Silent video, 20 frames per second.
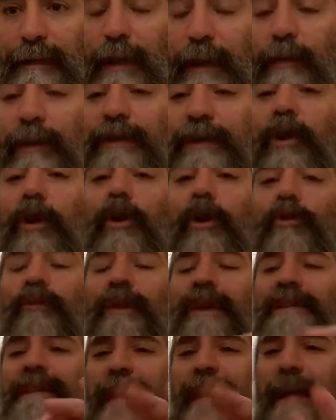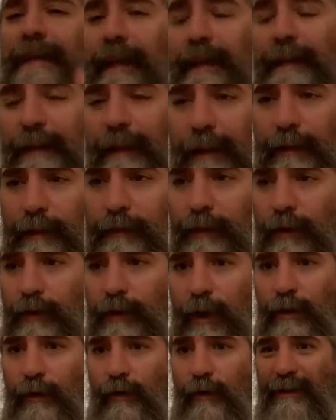There is always light at the end of the
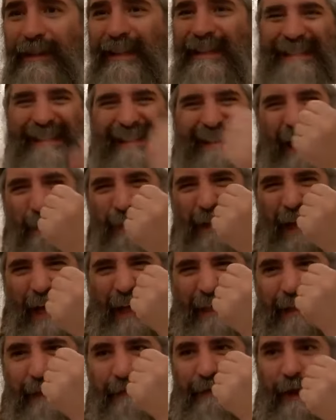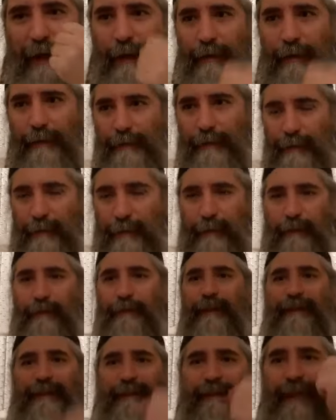tunnel. This is Rabbi Akiva.
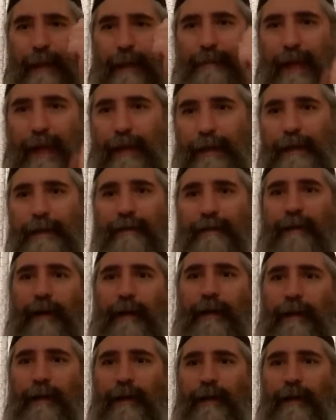This is Rabbi Akiva.